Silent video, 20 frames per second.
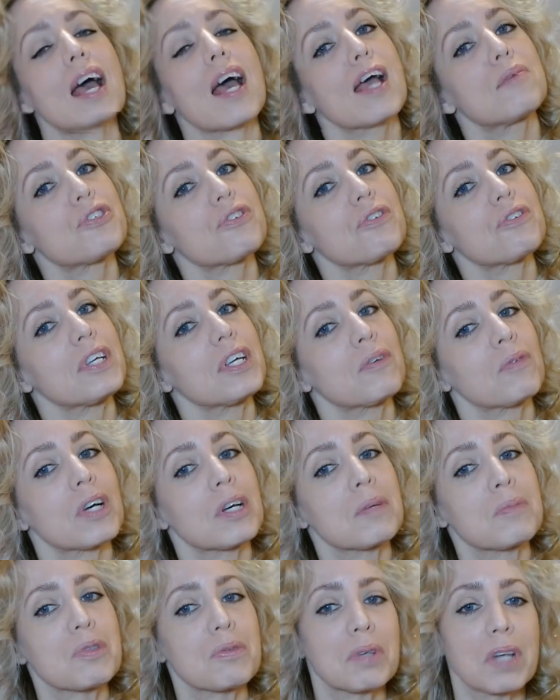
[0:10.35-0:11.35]
I'm Julie and
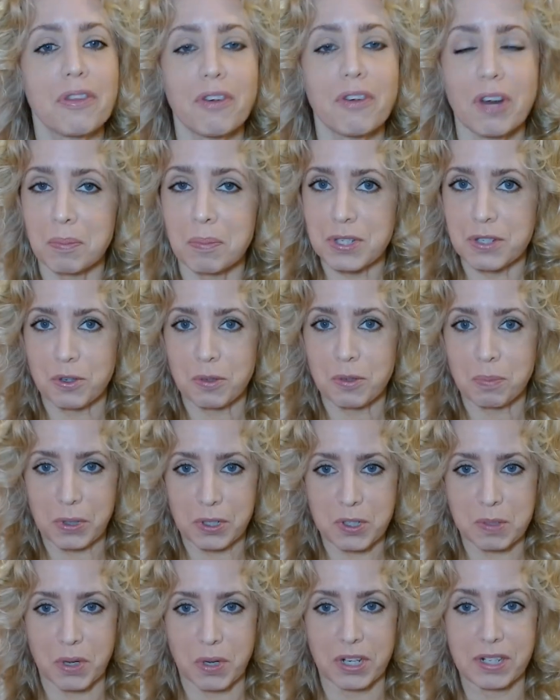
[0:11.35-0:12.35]
welcome to another episode of
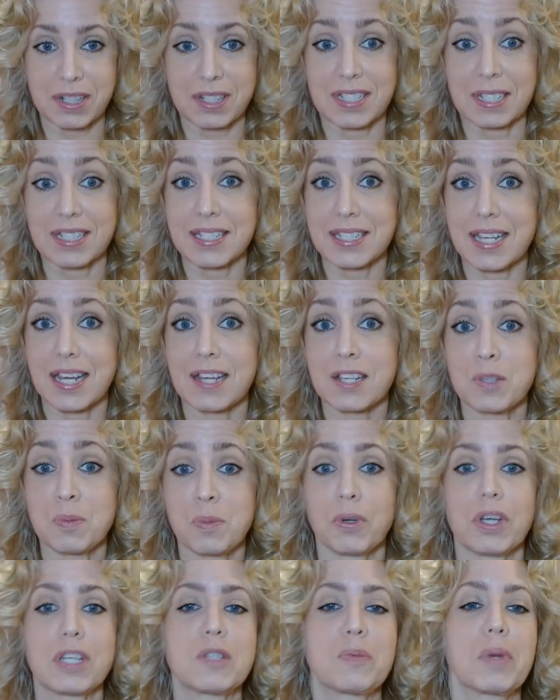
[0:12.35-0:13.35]
Booksmart. Today's
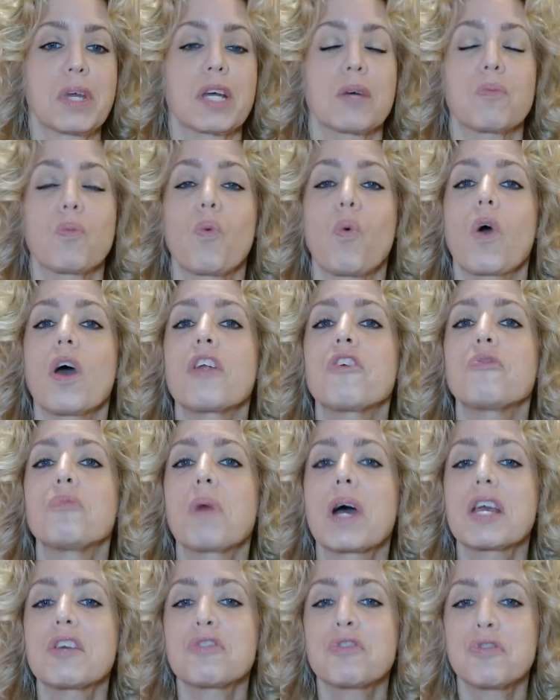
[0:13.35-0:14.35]
book has become one of
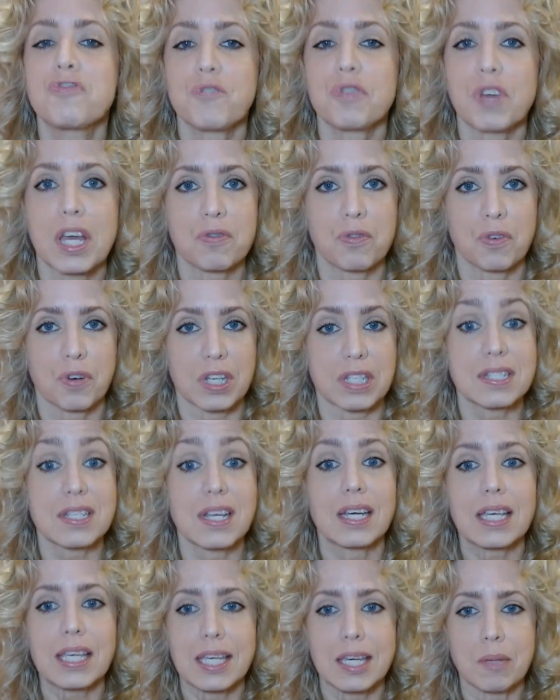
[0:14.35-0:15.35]
my favorites,
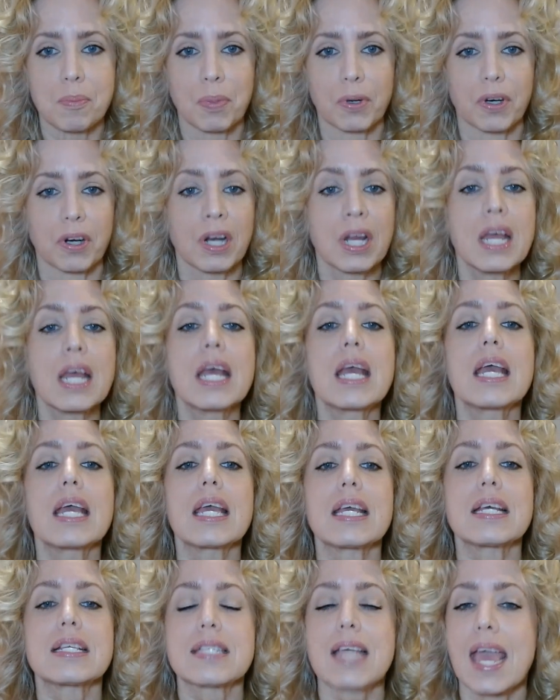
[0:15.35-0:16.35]
A Keeper.
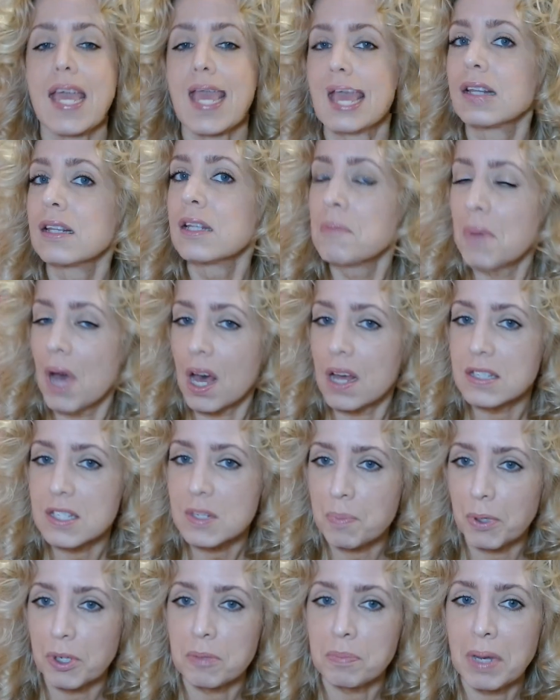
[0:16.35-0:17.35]
It's Anne Lamott's
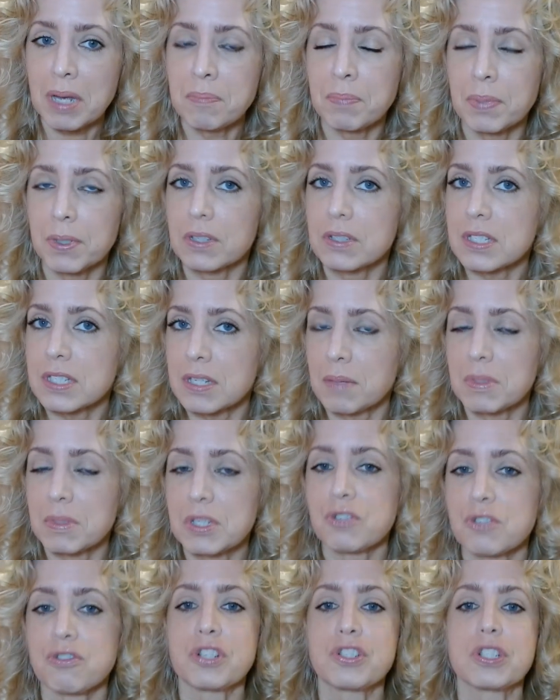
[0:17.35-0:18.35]
Bird by Bird, Some
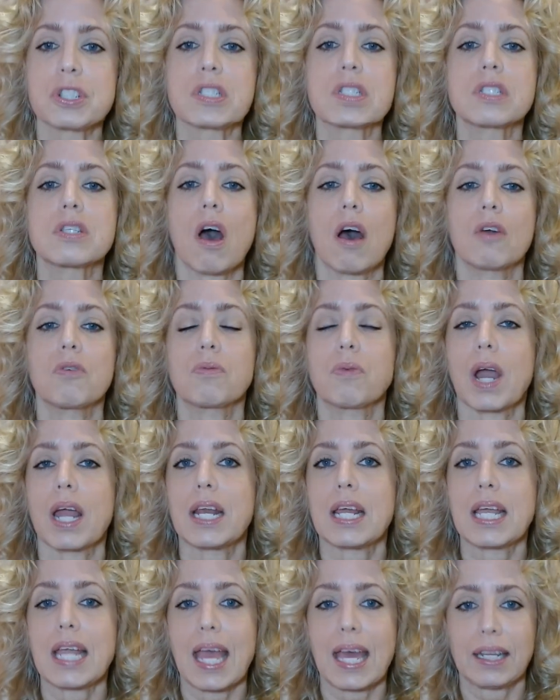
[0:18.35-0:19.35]
Instructions on
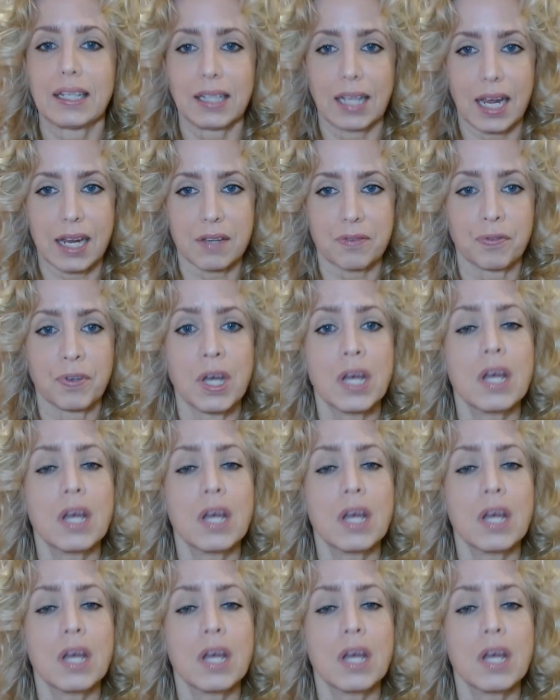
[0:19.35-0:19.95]
Writing and Life.